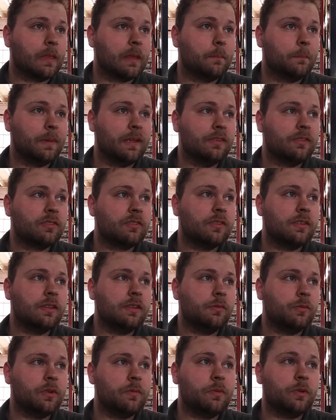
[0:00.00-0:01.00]

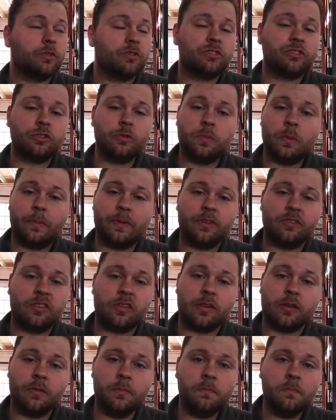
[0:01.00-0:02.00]
Basically, we've been super busy
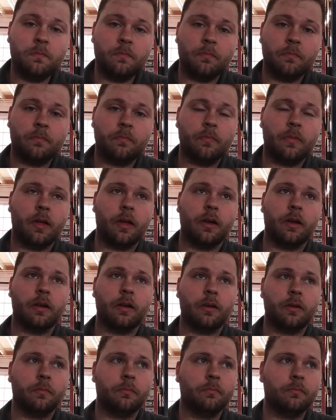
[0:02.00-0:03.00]
here.
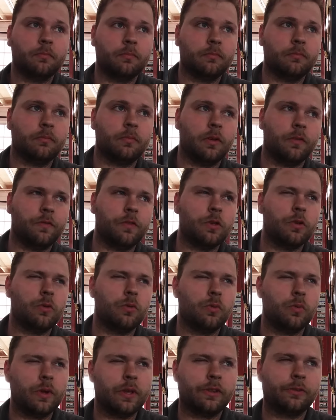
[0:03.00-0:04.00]
A
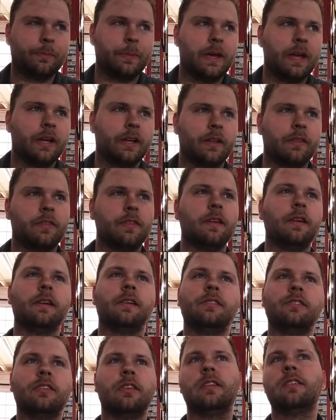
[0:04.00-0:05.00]
few weeks back, I think I
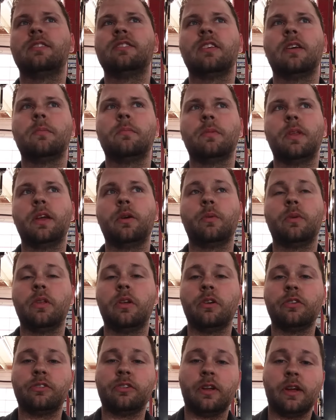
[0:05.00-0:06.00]
said something like we
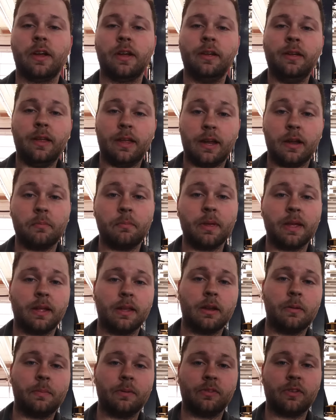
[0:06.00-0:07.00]
lost a guy, and I'm picking
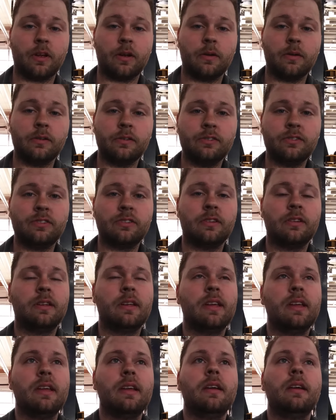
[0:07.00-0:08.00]
up his hours.
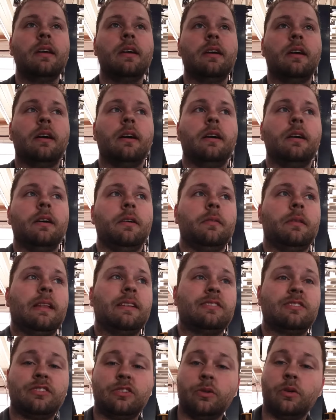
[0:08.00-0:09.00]

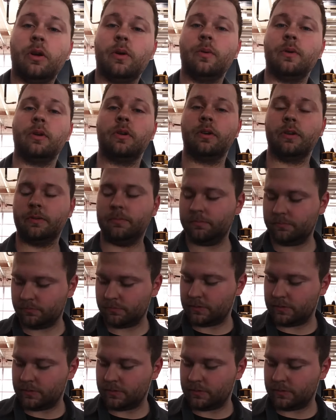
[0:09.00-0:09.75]
That's still going on.